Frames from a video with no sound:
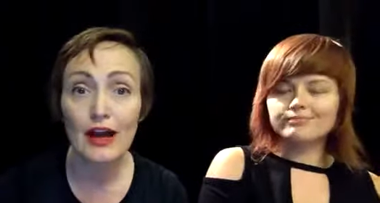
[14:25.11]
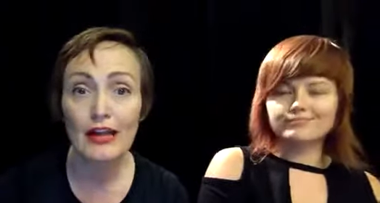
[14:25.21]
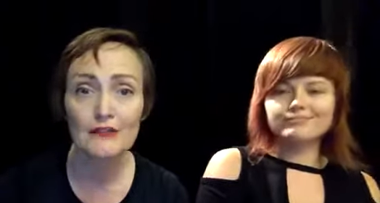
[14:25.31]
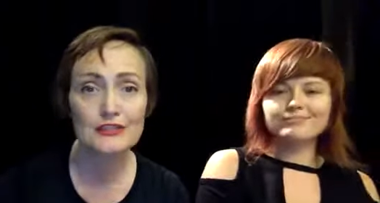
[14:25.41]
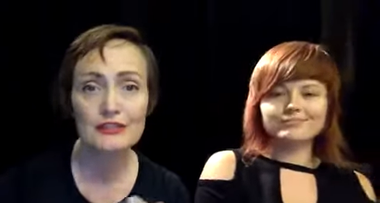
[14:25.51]

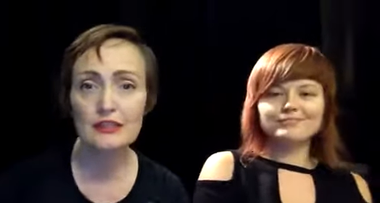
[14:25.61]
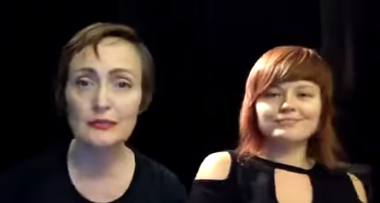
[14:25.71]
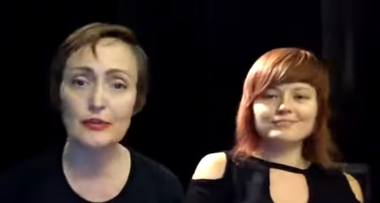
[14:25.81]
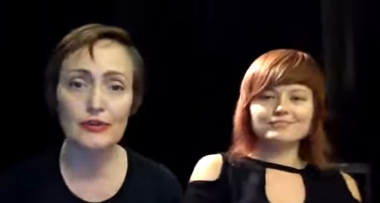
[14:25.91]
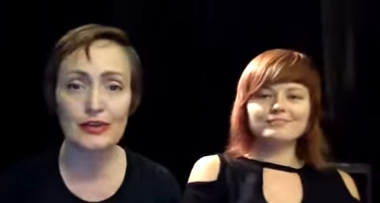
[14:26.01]
Speaker 1: And if it's a
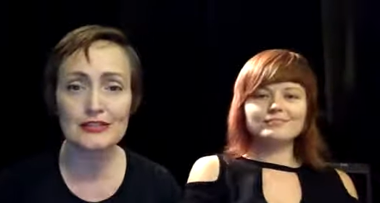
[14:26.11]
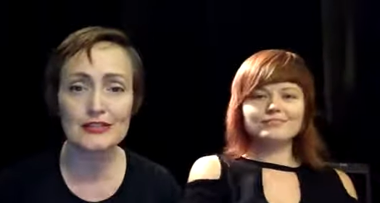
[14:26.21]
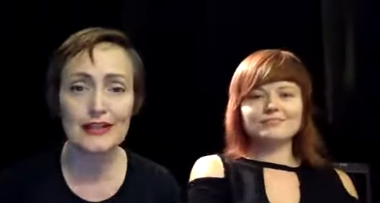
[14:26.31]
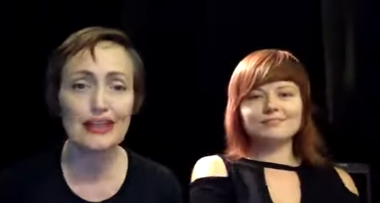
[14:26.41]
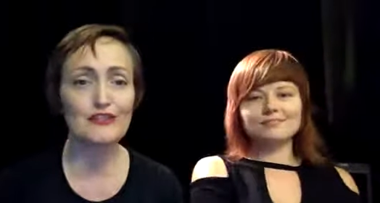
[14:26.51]
little bit
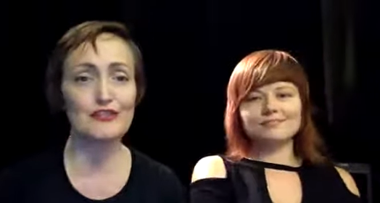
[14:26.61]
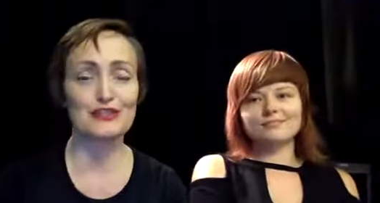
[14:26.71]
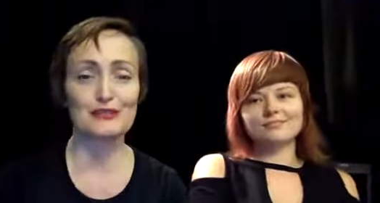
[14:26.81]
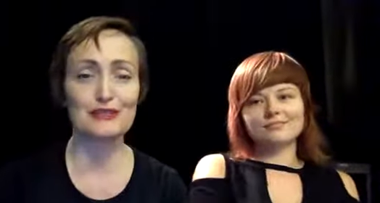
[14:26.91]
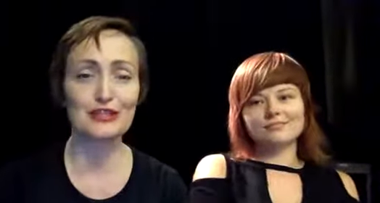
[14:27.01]
crazy and if it
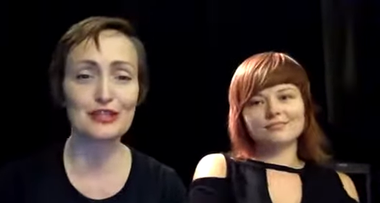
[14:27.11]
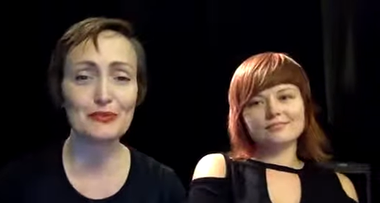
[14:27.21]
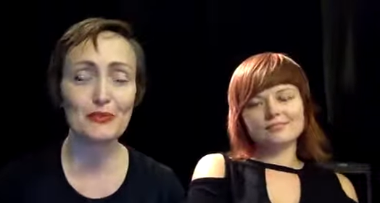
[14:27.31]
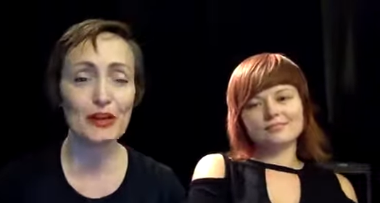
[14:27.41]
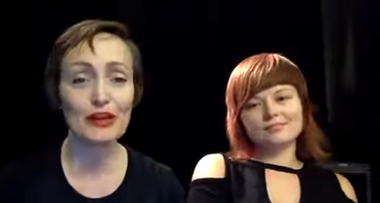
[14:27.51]
seems a little
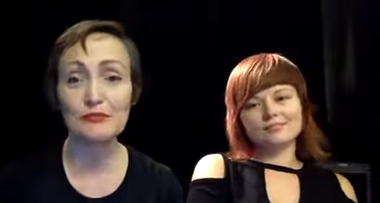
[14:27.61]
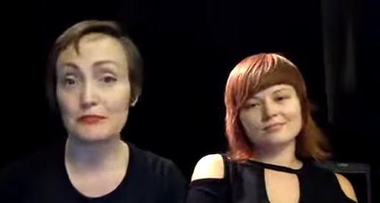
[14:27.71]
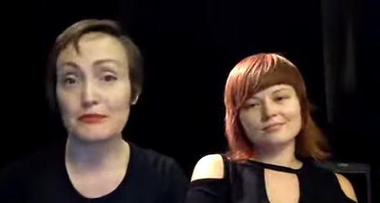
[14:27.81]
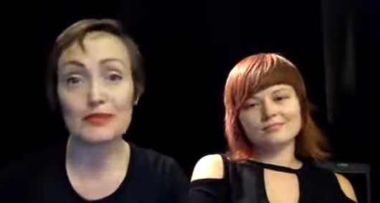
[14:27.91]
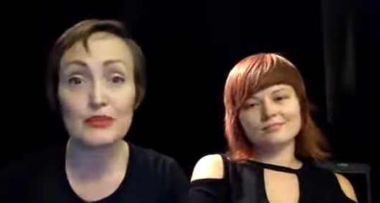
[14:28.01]
bit weird,
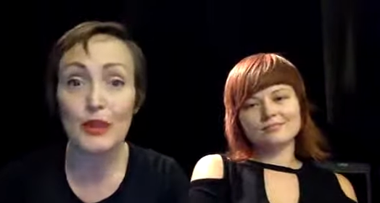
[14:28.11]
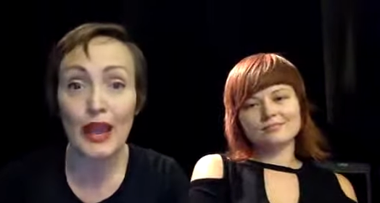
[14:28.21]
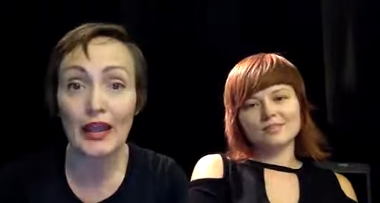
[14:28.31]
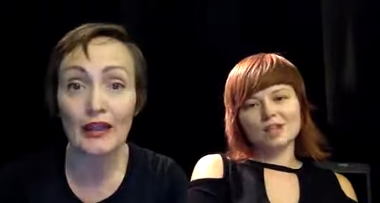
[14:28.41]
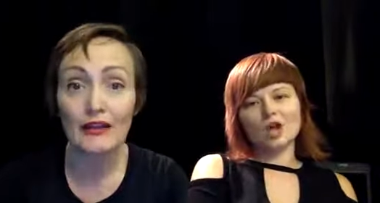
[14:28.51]
that's okay.